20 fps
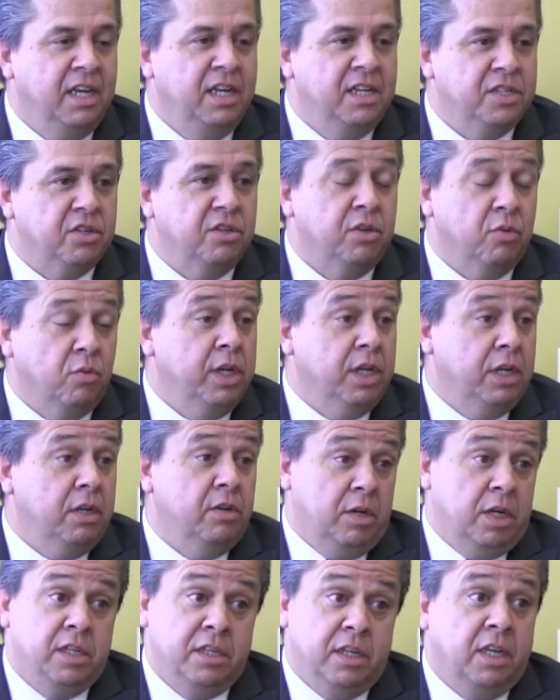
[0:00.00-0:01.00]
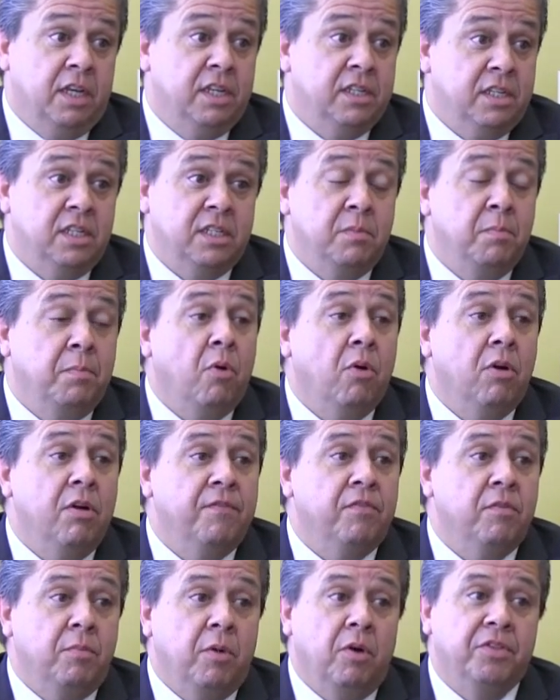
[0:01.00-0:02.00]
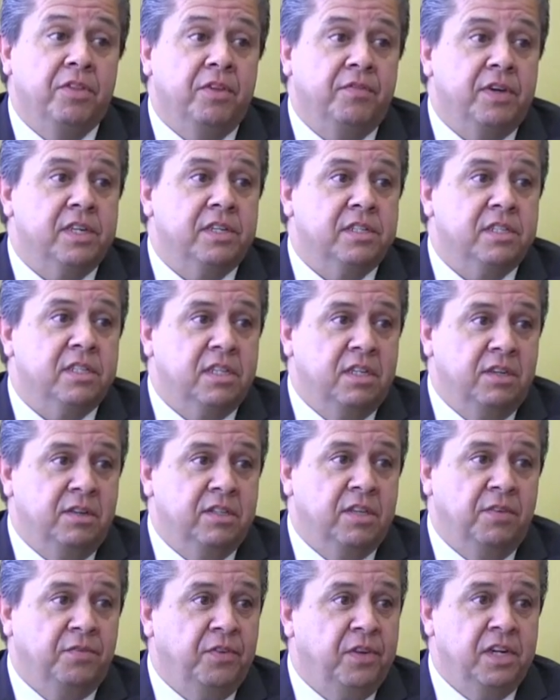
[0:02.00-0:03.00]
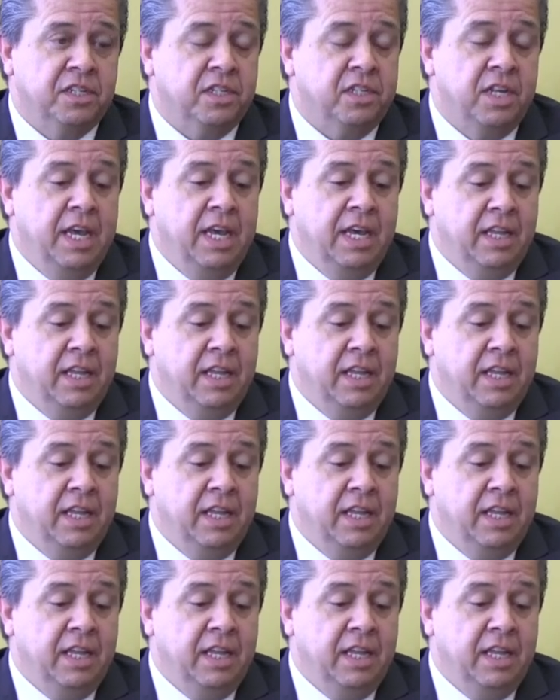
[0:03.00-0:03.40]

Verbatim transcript: so that we because it's important for both of us to, to finish.